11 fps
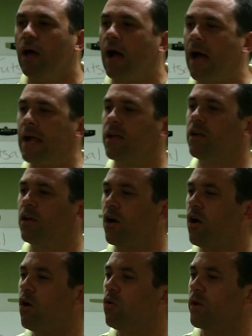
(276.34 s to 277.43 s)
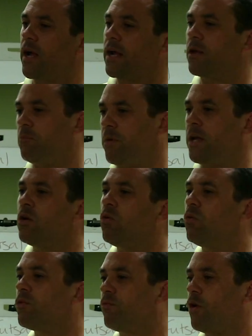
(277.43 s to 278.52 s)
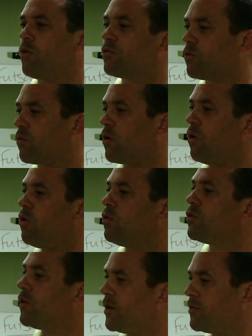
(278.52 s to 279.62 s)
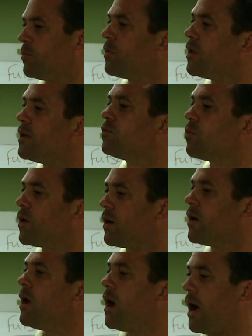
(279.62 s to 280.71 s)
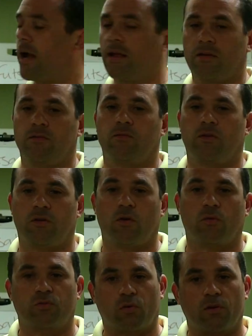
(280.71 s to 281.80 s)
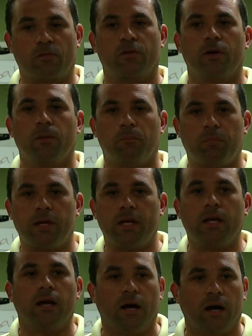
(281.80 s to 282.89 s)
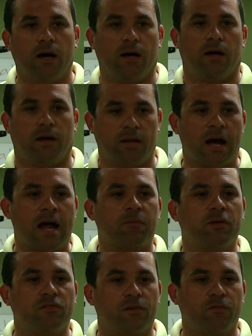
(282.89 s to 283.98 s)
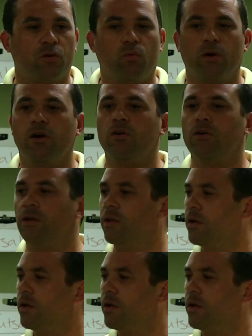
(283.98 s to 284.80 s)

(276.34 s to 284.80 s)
I can go and I can mingle with folks who are older, and it's a place where I can, sort of be anonymous, if you will, and,